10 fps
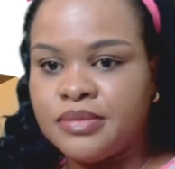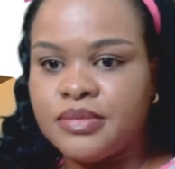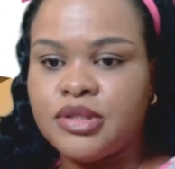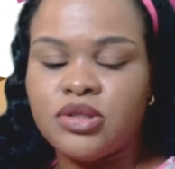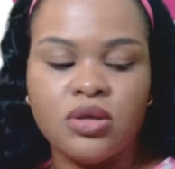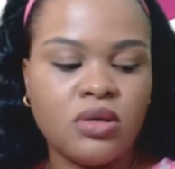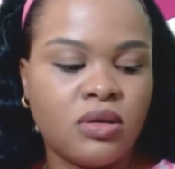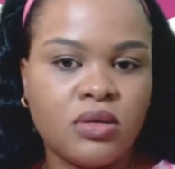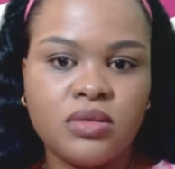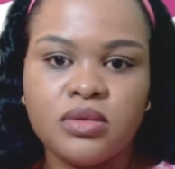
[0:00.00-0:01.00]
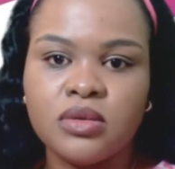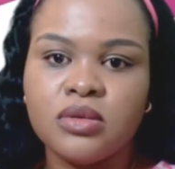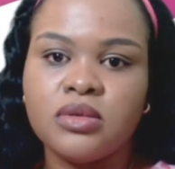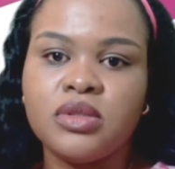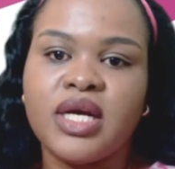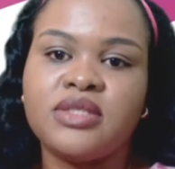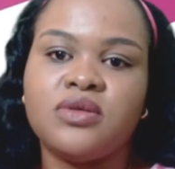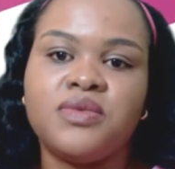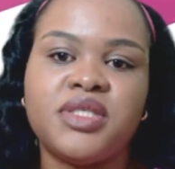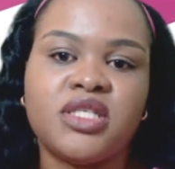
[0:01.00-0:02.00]
So yeah.
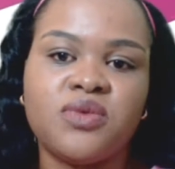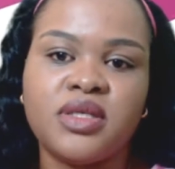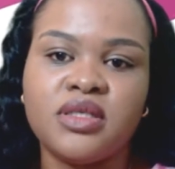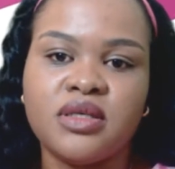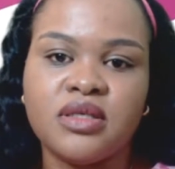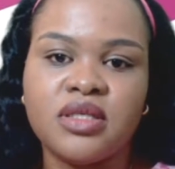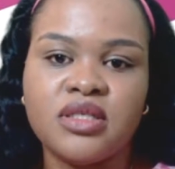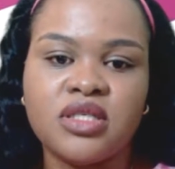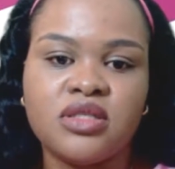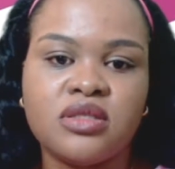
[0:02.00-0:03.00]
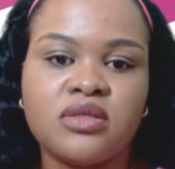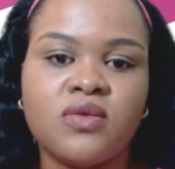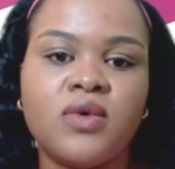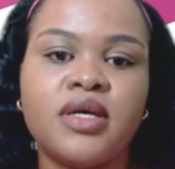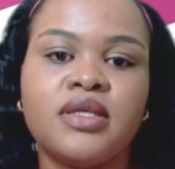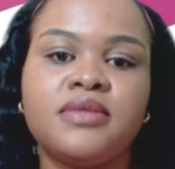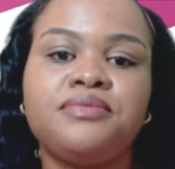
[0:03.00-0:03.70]
So we just want to. They just want.